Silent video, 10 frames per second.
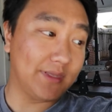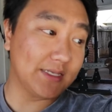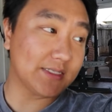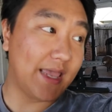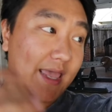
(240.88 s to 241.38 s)

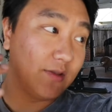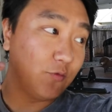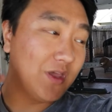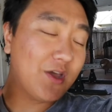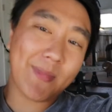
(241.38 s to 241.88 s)
this. And
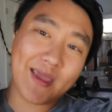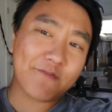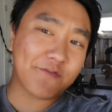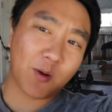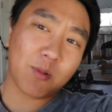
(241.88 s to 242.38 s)
we can make
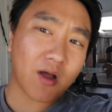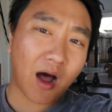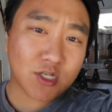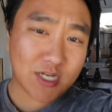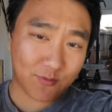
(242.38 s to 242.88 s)
a verbal
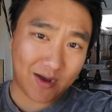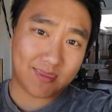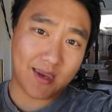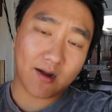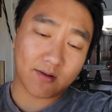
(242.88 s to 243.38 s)
contract right
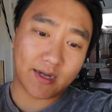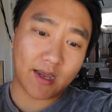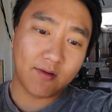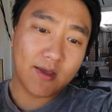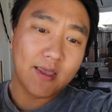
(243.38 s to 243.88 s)
there, you
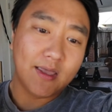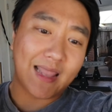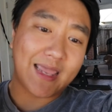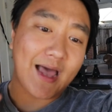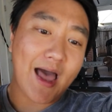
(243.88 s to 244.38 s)
know.
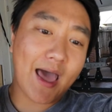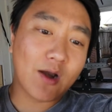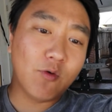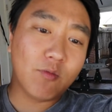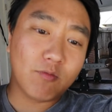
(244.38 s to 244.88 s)
Like, I
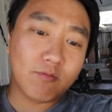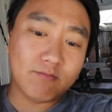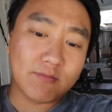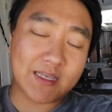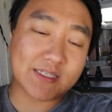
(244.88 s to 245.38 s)
don't,
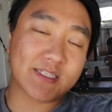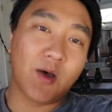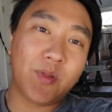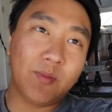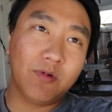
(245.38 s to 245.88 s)
because
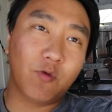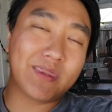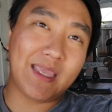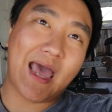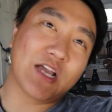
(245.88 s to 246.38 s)
some people,
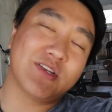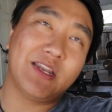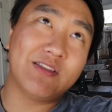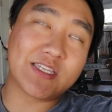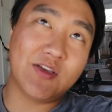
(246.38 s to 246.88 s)
what they actually
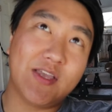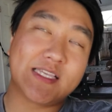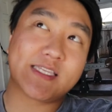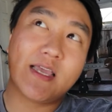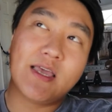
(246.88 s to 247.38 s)
do too
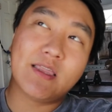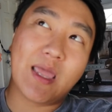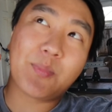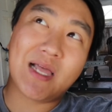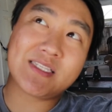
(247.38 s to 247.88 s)
is
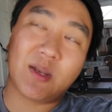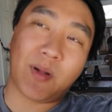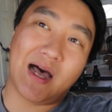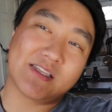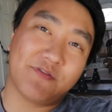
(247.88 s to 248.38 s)
they place a
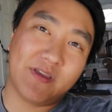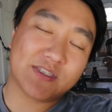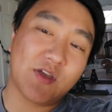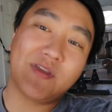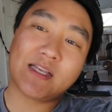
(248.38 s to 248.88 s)
deposit fee.
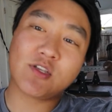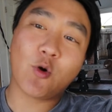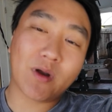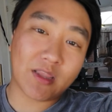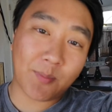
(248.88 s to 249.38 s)
So if you guys know
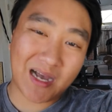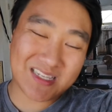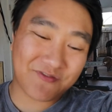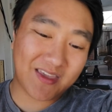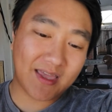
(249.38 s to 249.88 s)
what a
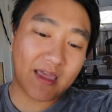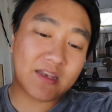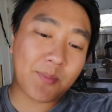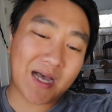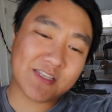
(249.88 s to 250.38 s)
deposit fee
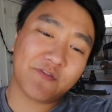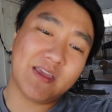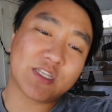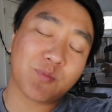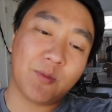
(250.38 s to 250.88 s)

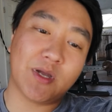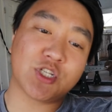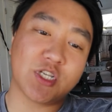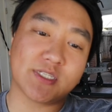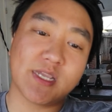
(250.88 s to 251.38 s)
is, pretty
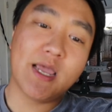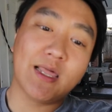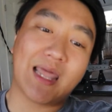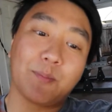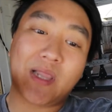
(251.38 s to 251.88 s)
much just
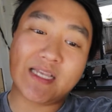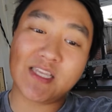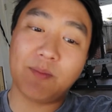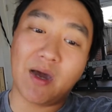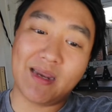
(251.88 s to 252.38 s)
like
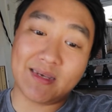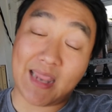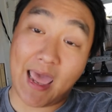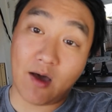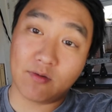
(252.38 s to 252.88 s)
placing money
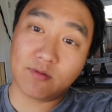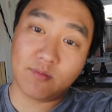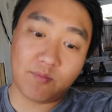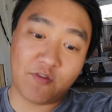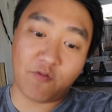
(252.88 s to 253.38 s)
down
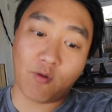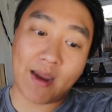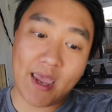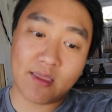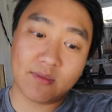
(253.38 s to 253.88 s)

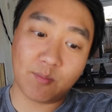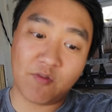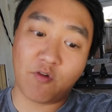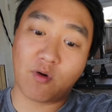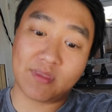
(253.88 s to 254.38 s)
beforehand,
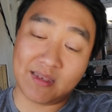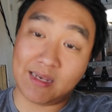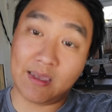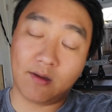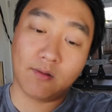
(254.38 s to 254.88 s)
before the
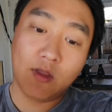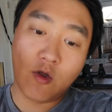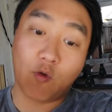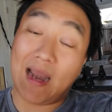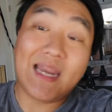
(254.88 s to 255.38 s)
deal
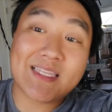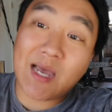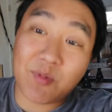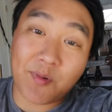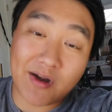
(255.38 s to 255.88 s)
or any
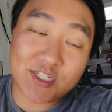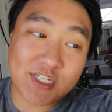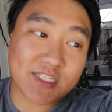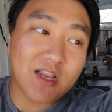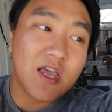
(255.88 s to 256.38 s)
type of
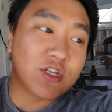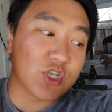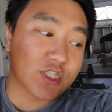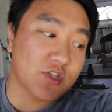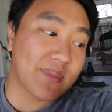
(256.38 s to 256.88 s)
purchase,
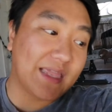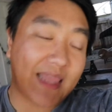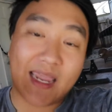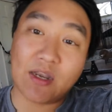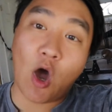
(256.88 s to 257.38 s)
just so that
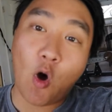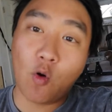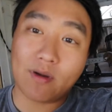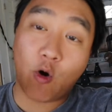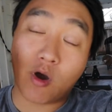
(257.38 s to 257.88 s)
they can
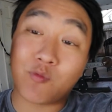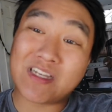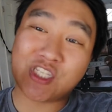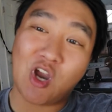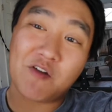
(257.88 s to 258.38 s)
hold or
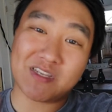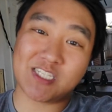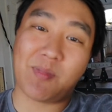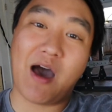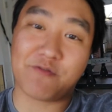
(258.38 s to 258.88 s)
reserve a
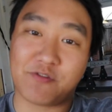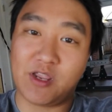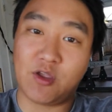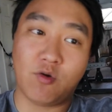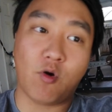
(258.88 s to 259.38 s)
spot for
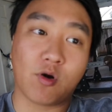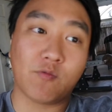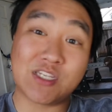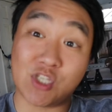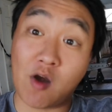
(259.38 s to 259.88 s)
you, or
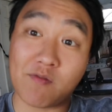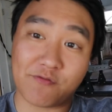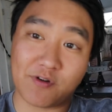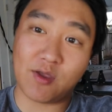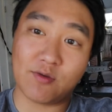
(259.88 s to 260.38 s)
reserve it
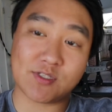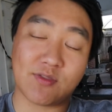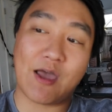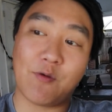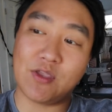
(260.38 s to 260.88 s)
for you. So
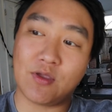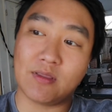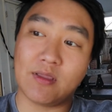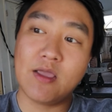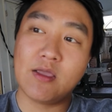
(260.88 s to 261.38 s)
that way you
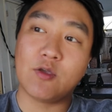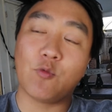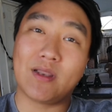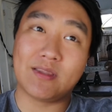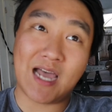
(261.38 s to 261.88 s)
can,
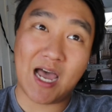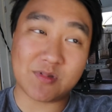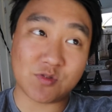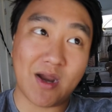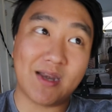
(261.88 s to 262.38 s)
when time
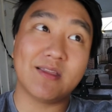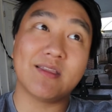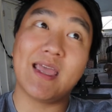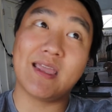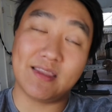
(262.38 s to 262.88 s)
is
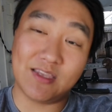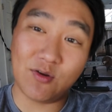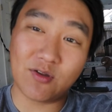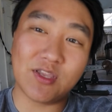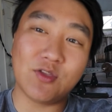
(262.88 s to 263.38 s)
ready,
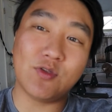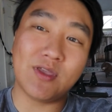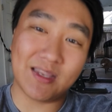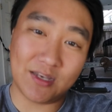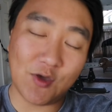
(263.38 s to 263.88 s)

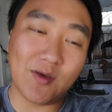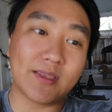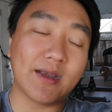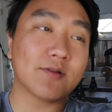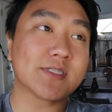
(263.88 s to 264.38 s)
you can do it,
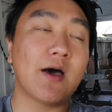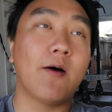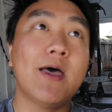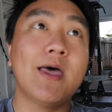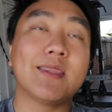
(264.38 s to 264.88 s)
you know.
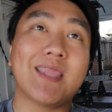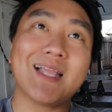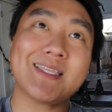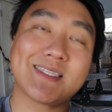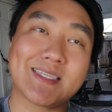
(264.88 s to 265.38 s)
So
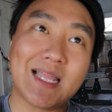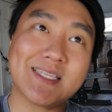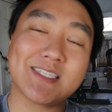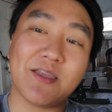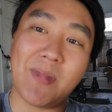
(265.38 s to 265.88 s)
that's
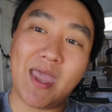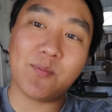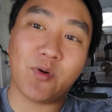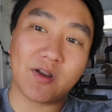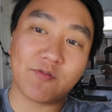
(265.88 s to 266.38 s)
the main
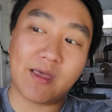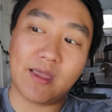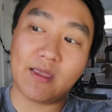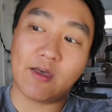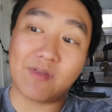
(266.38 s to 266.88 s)
point of
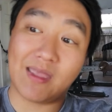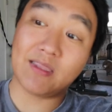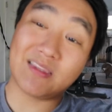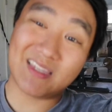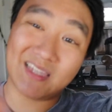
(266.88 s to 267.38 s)

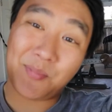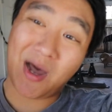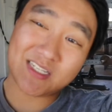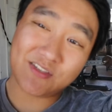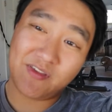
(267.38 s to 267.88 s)
a
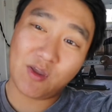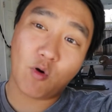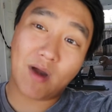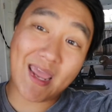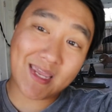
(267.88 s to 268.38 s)
deposit fee,
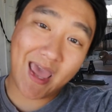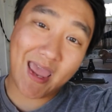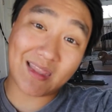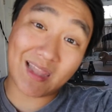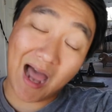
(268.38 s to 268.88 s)
or
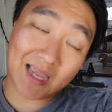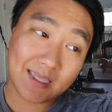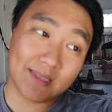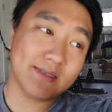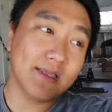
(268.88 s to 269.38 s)
AKA
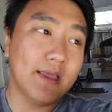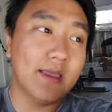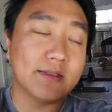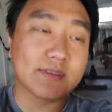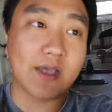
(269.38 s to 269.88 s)
lock-in.
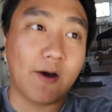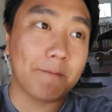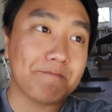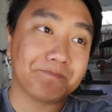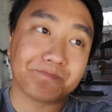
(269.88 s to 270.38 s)
So